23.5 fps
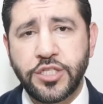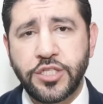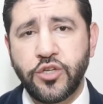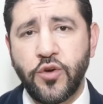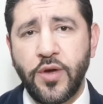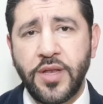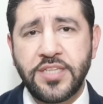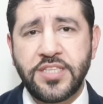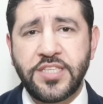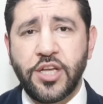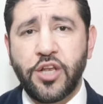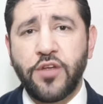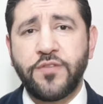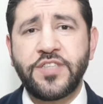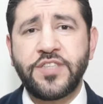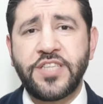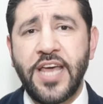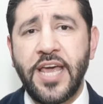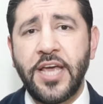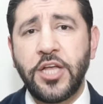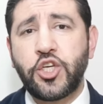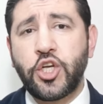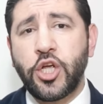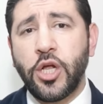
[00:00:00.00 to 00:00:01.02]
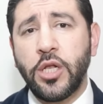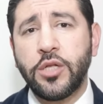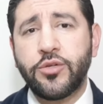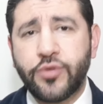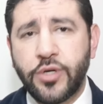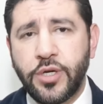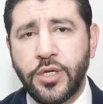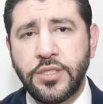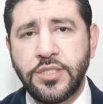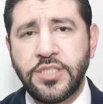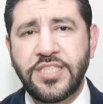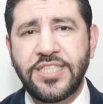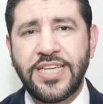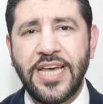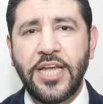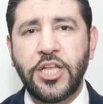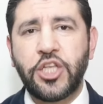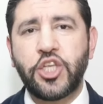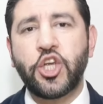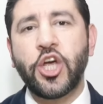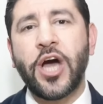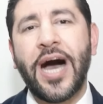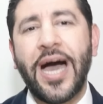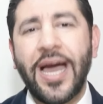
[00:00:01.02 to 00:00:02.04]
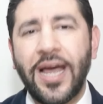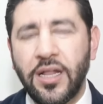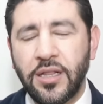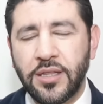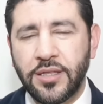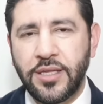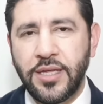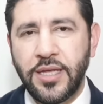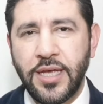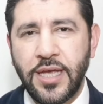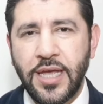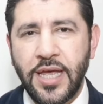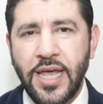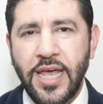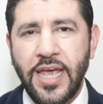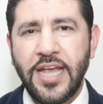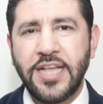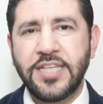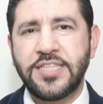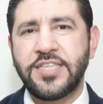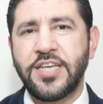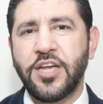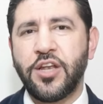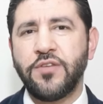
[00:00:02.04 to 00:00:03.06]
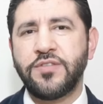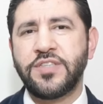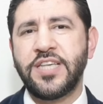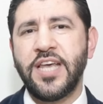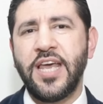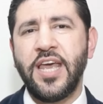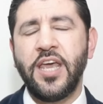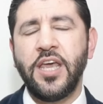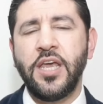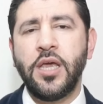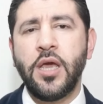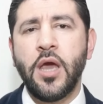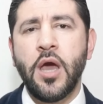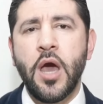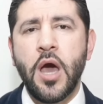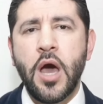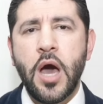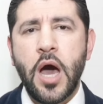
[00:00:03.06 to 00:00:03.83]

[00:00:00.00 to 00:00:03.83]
So instead of saying children, say child. Instead of saying